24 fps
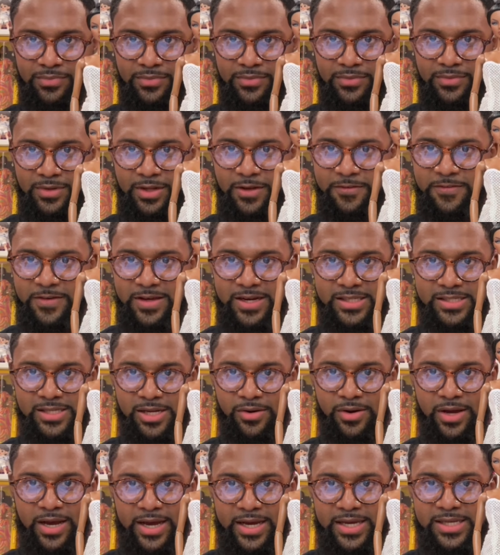The fit is
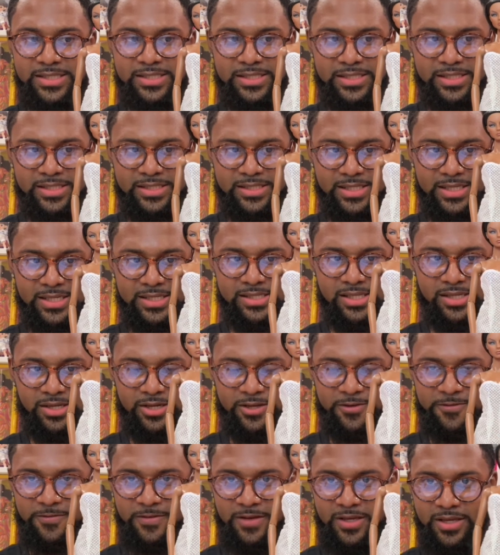okay. It's decent. It's a
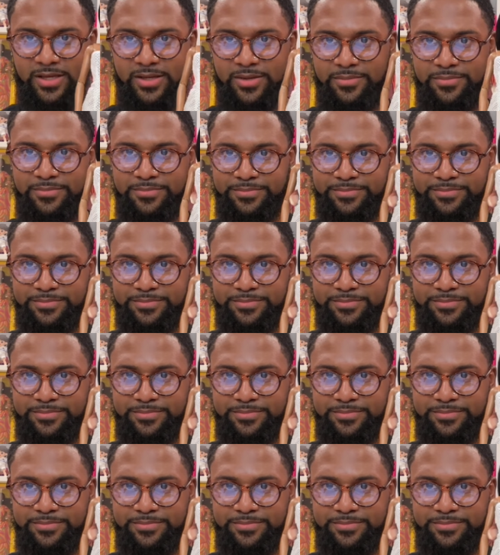good fit.